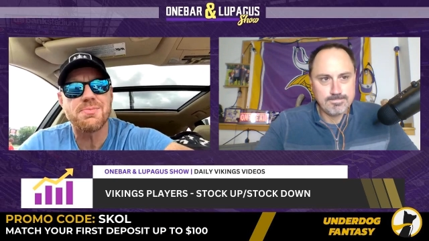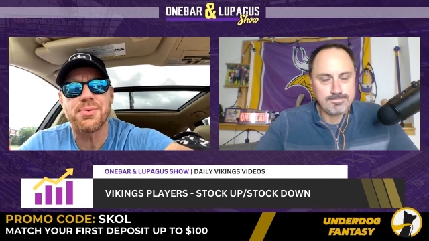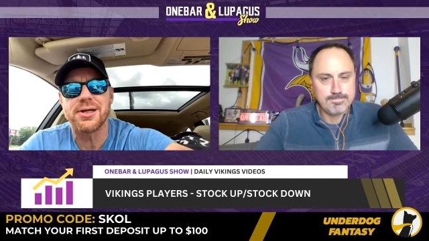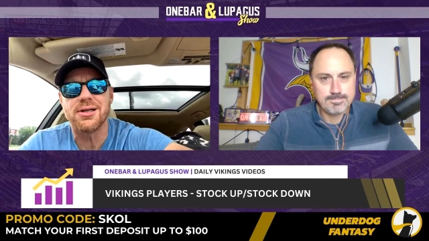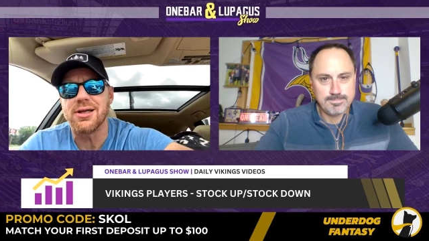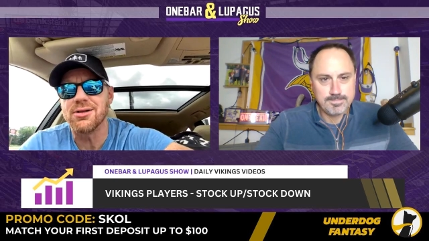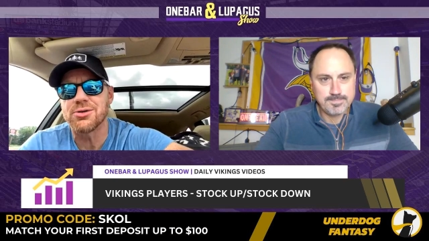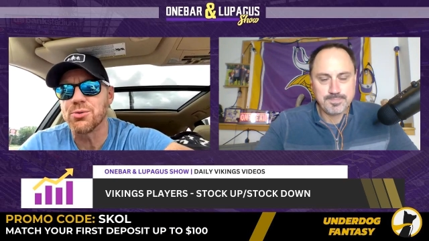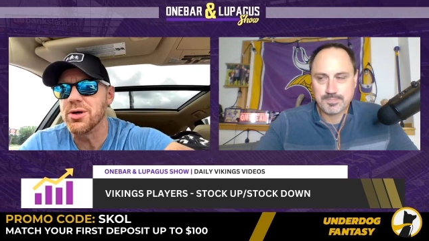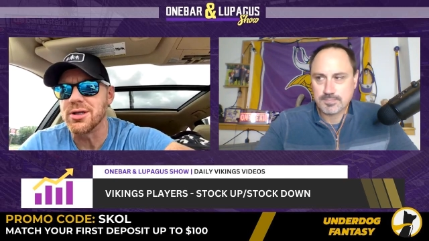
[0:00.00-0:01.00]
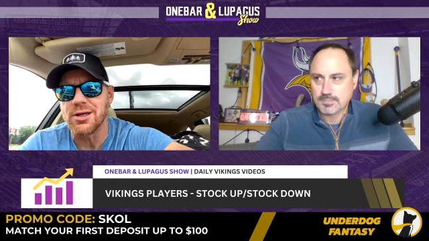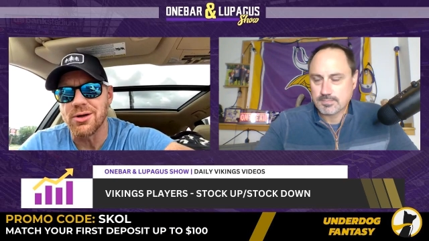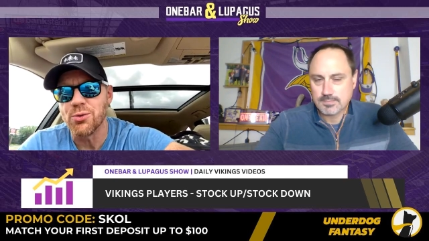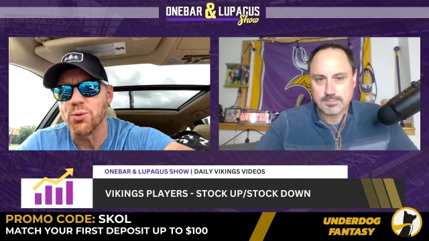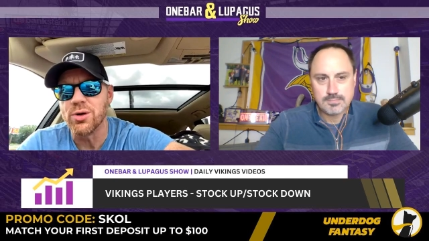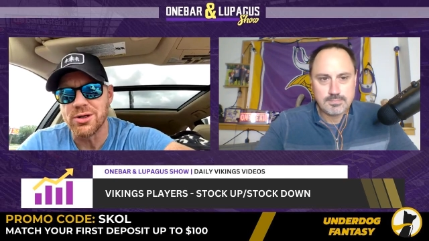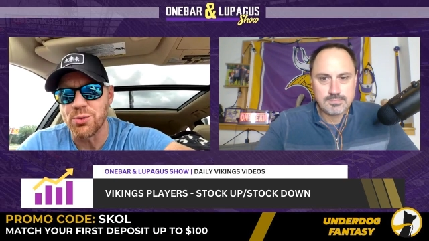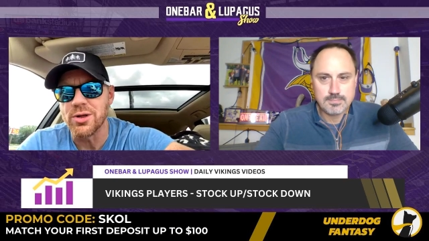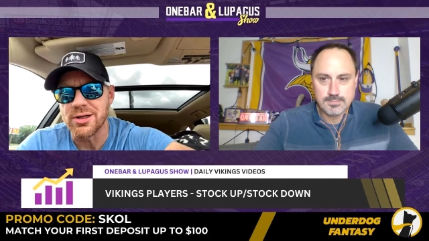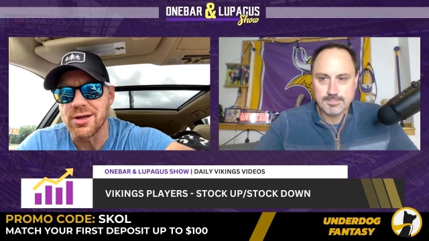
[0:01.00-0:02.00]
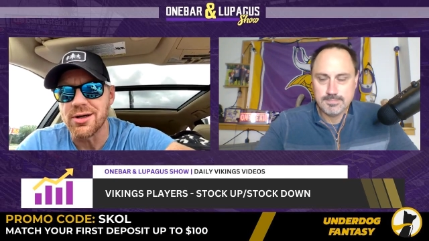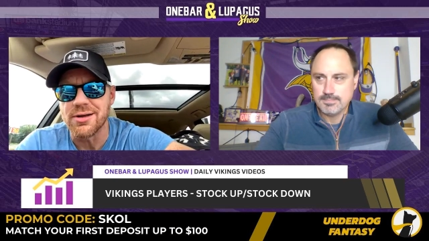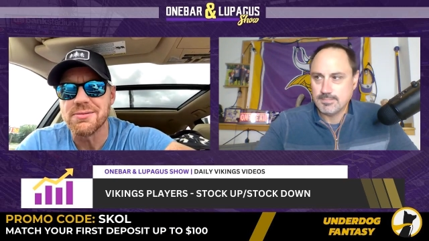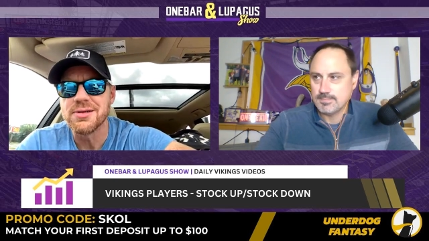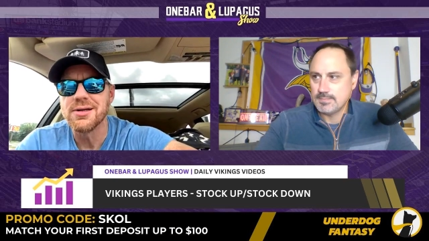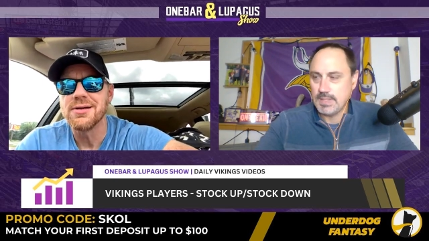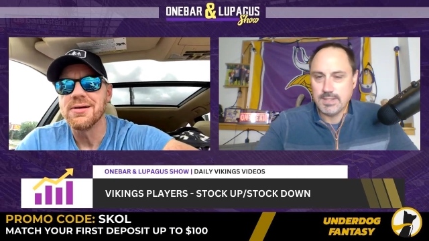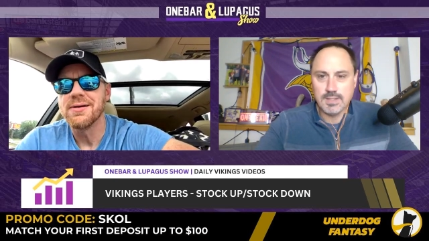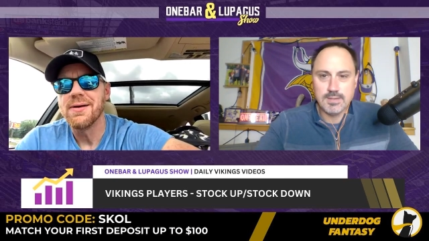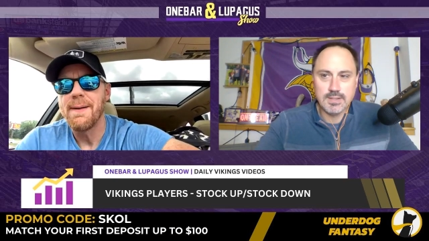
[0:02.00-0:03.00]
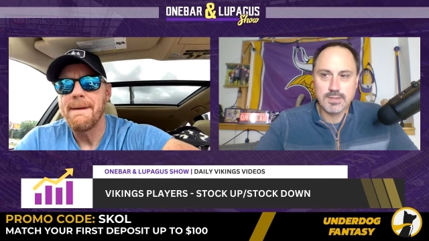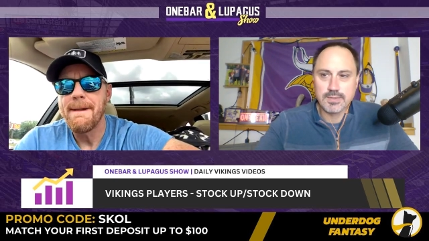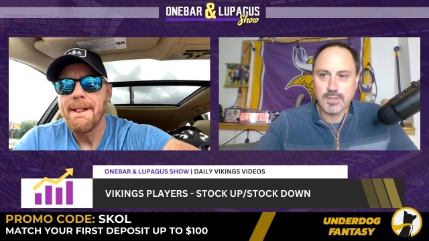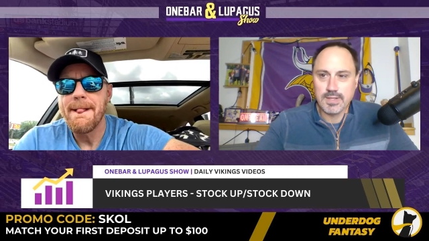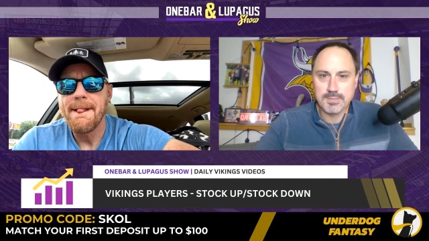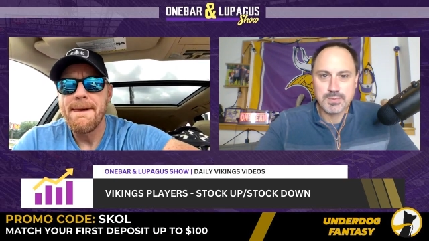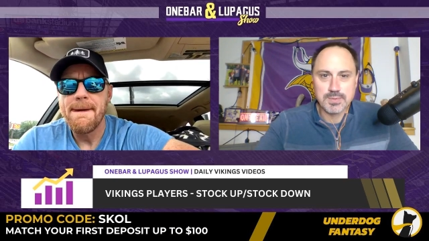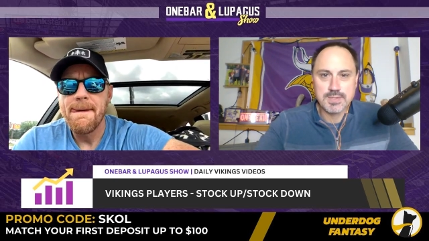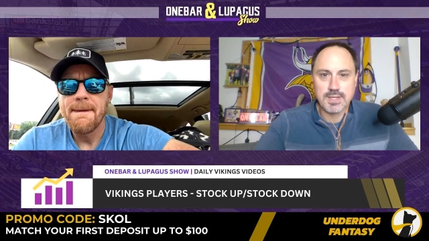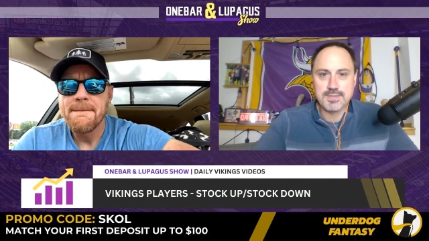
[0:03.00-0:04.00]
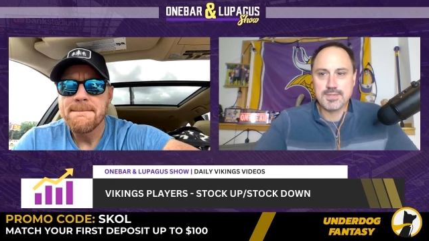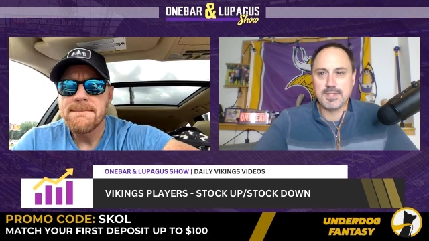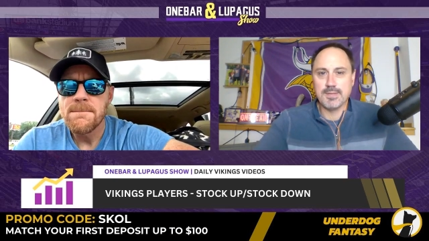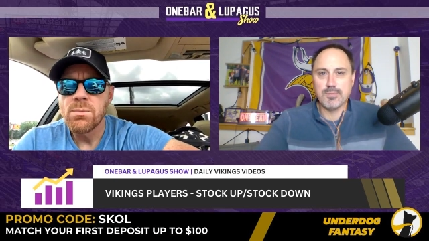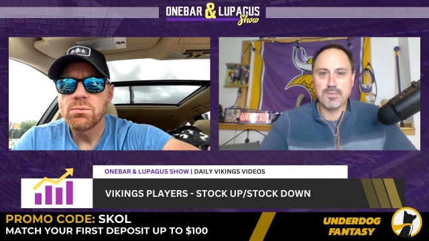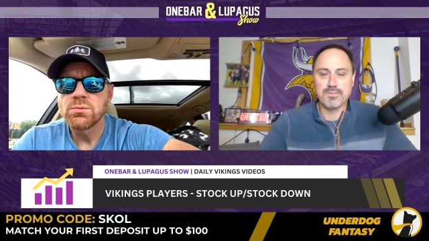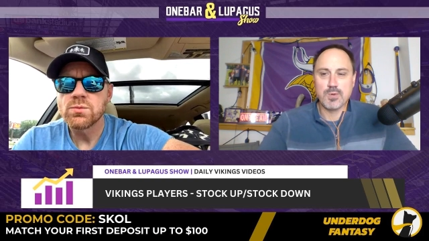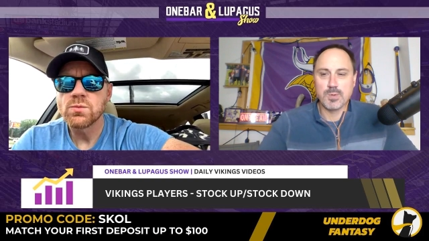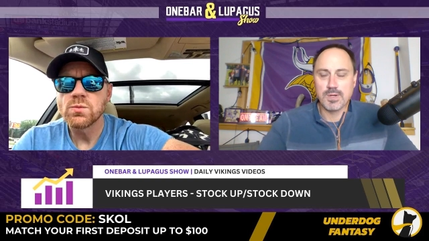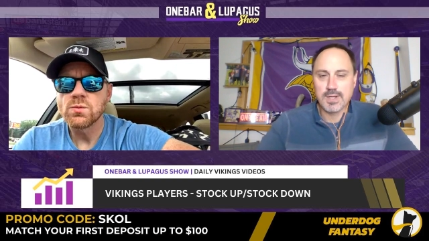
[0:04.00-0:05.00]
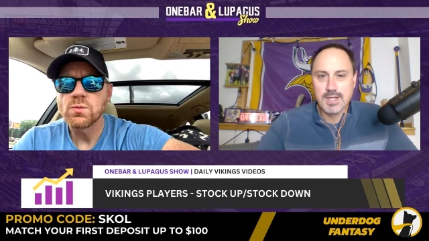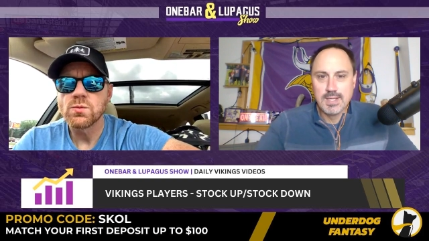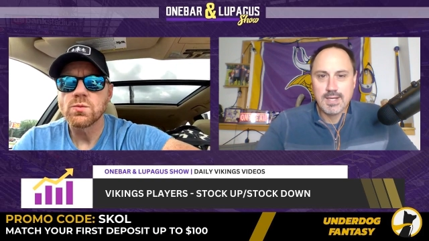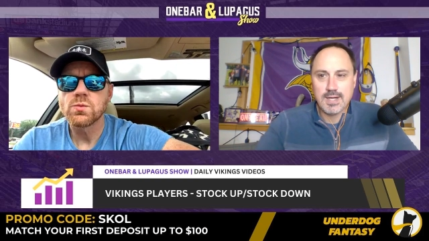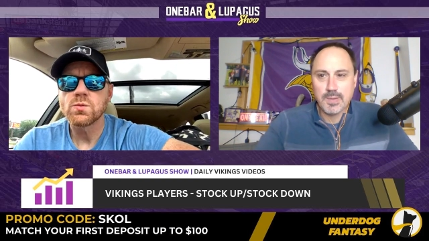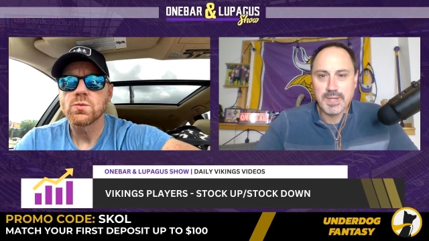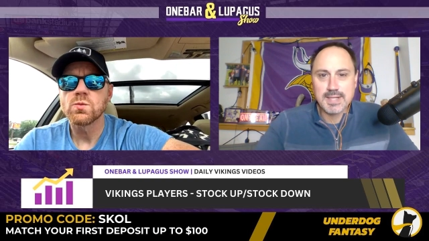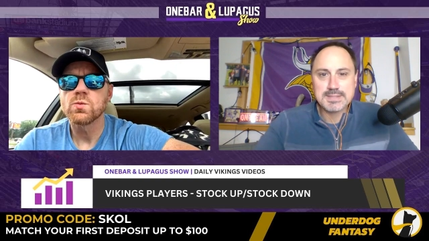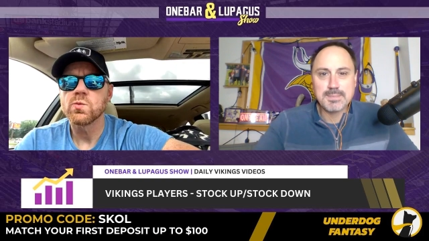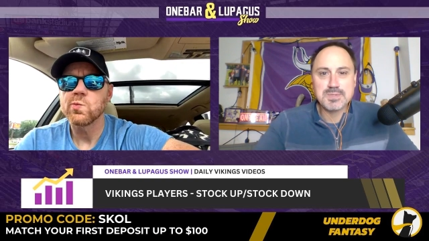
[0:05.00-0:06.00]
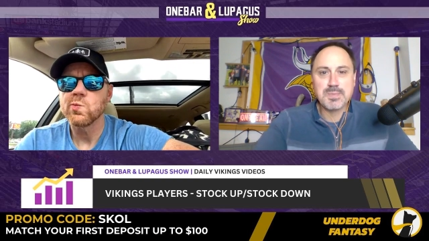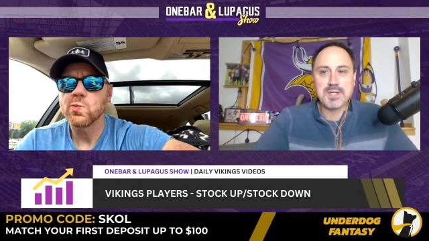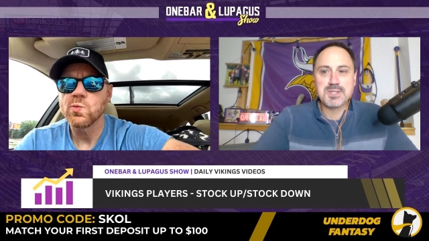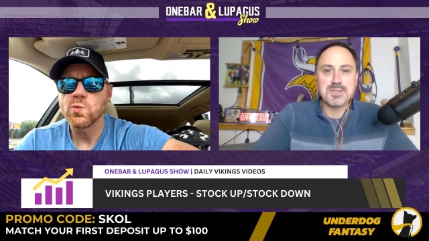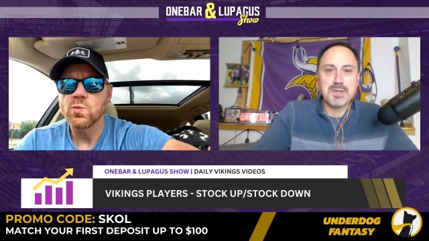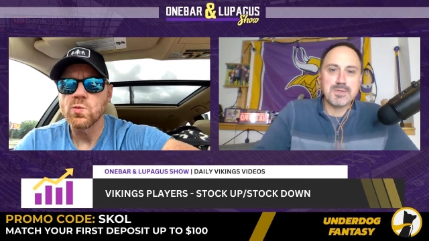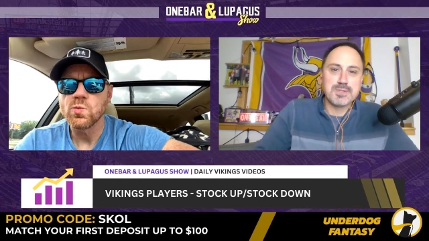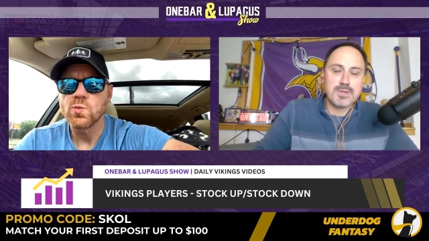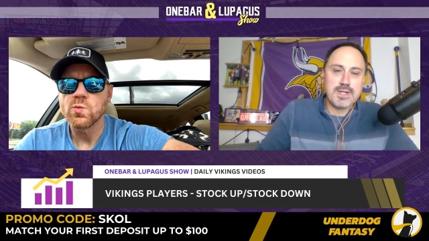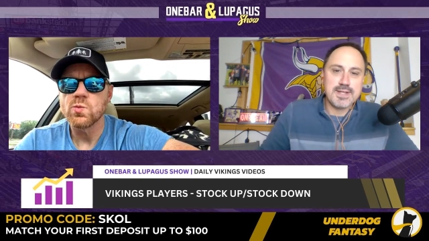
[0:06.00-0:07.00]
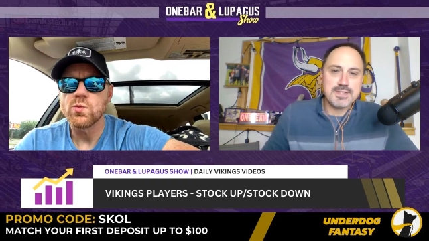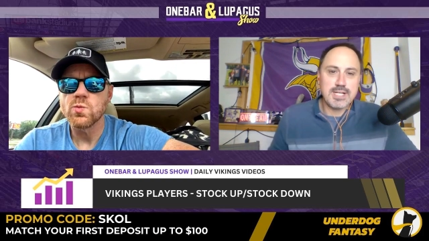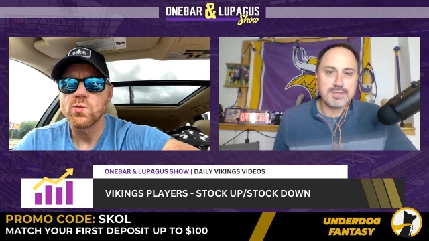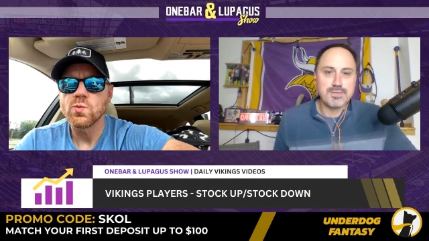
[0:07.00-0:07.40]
Speaker 1: it, but he, he looked really,
Speaker 2: really, really good. He did. He looked great. I'm so excited to see him moving forward. Uh, we got something special there with Jordan Addison. That's